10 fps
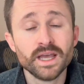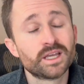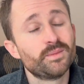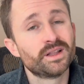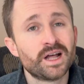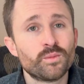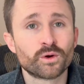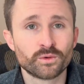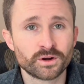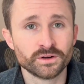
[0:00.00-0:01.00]
can be a lot
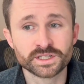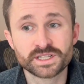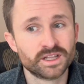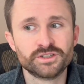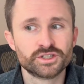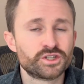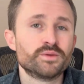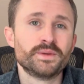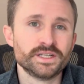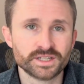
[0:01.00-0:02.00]
more rigorous than just your
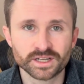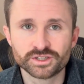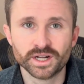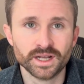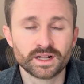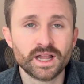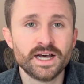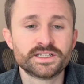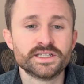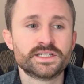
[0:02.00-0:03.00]
basic gen ed
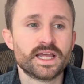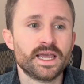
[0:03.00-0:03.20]
classes.